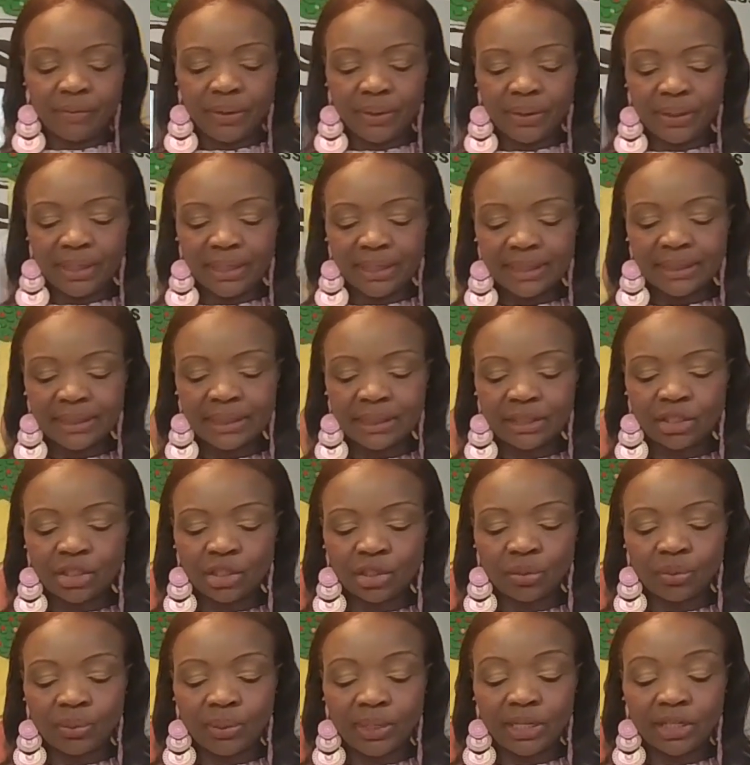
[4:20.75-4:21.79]
in a
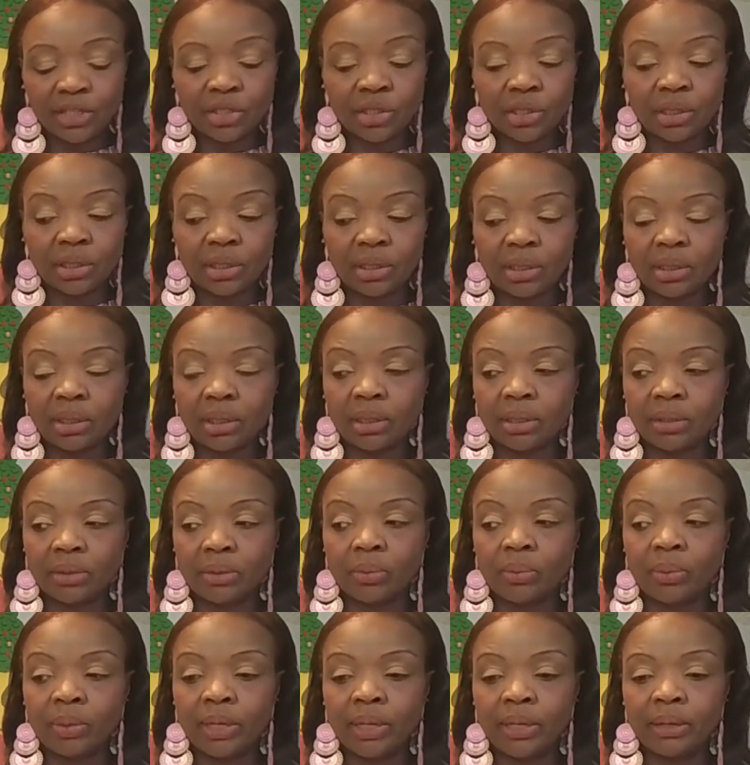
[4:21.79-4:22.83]
situation here
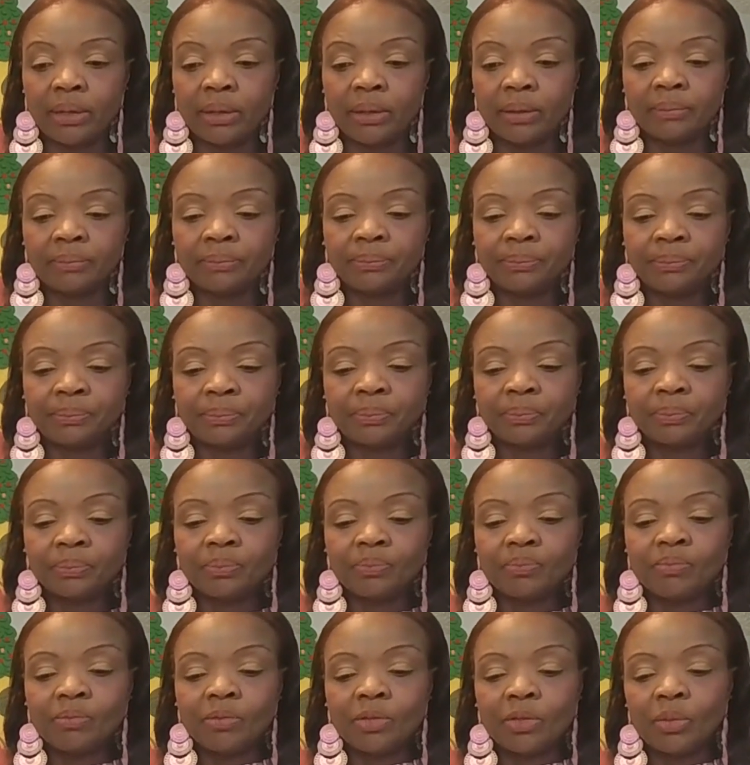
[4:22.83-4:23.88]
where
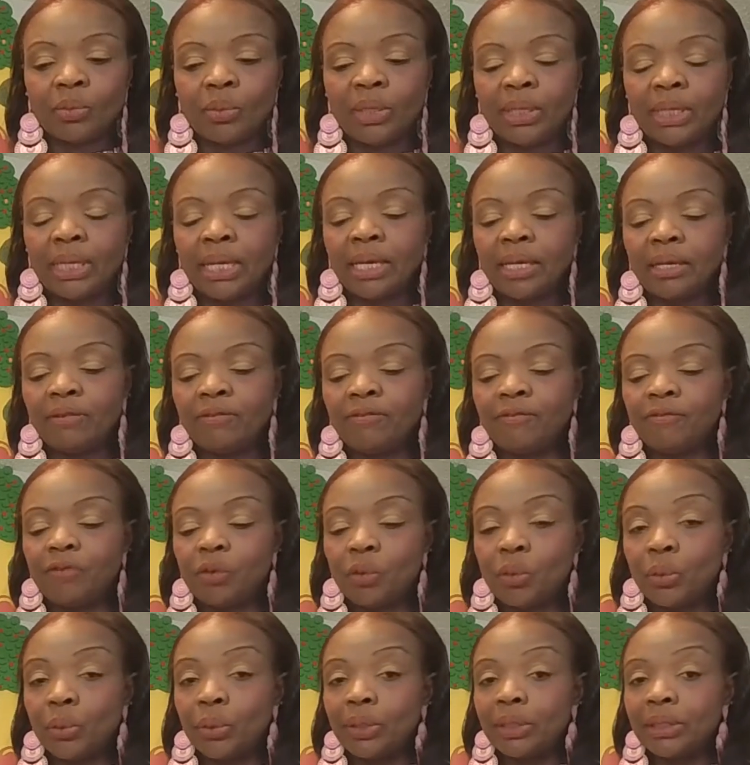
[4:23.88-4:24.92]
we can't
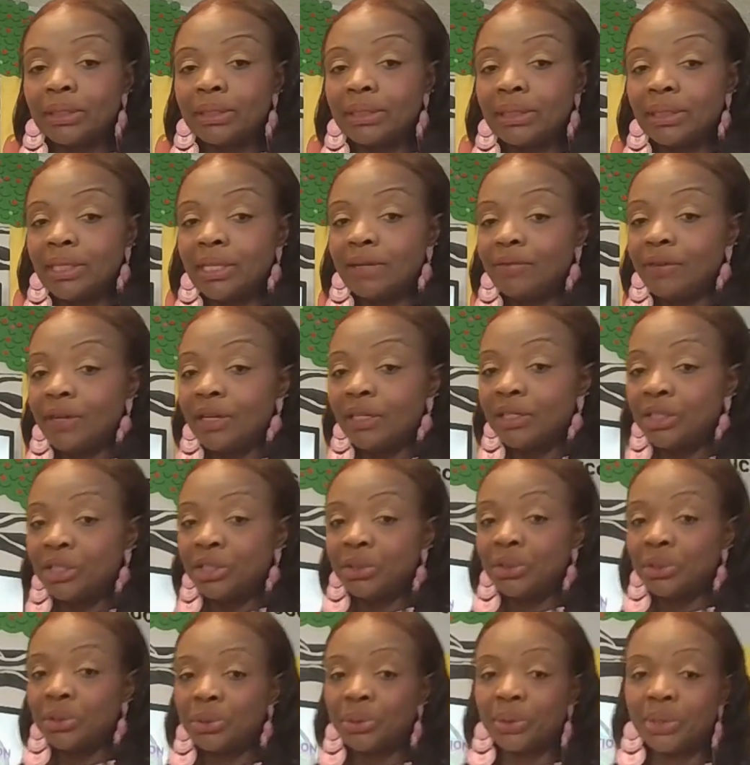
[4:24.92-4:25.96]
afford to give our
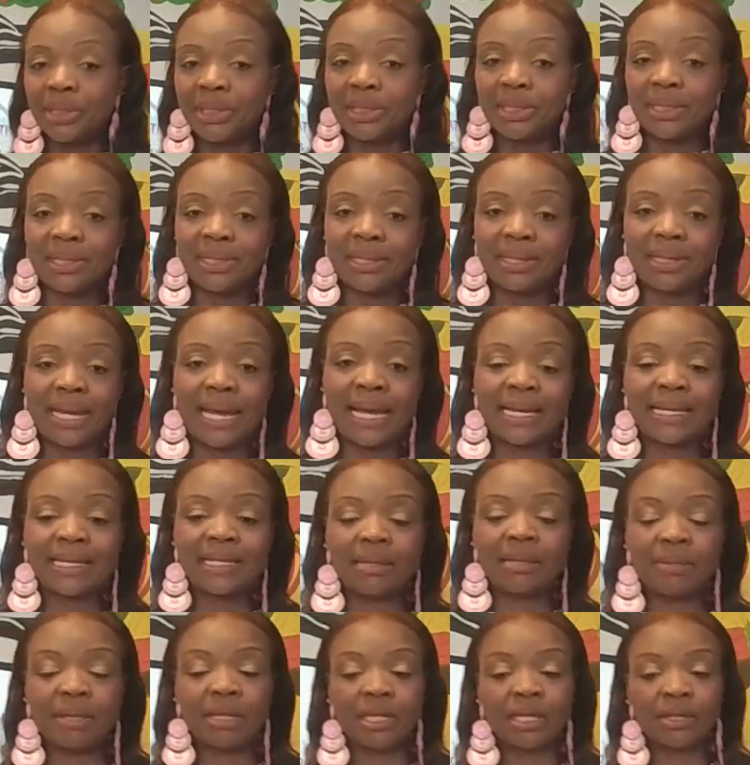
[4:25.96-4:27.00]
children
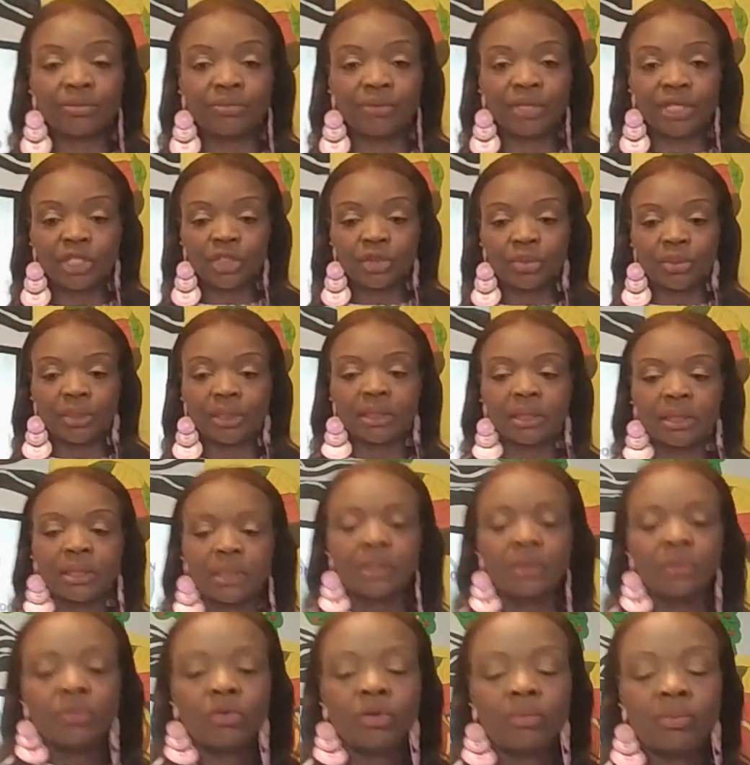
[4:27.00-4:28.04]
academic enrichment.
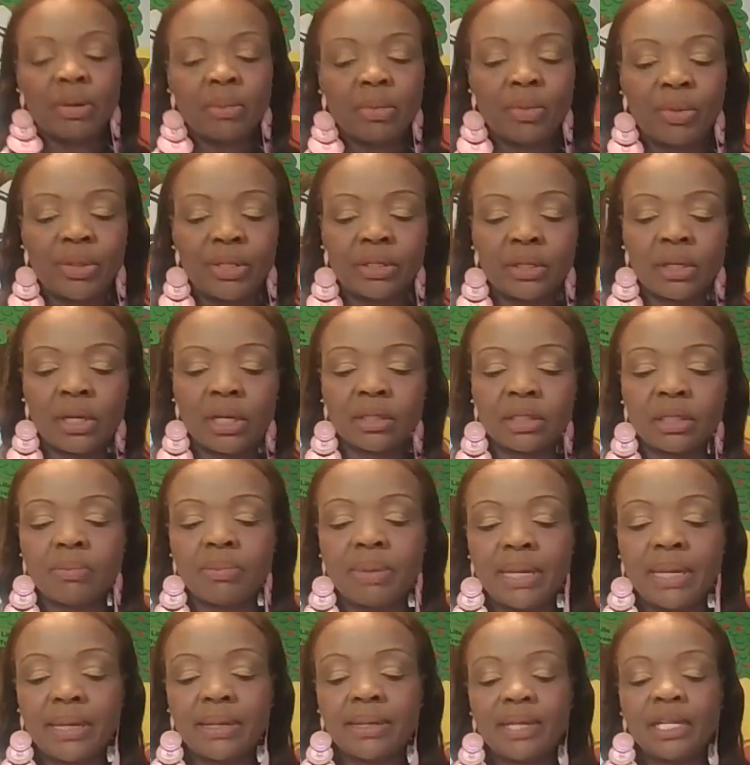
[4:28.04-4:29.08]
Remember we talked
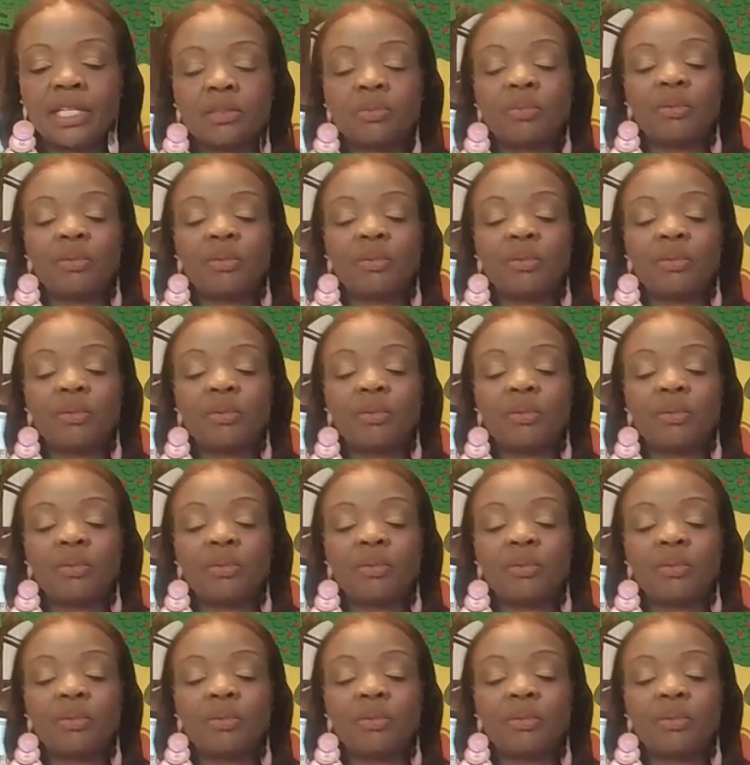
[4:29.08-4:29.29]
about this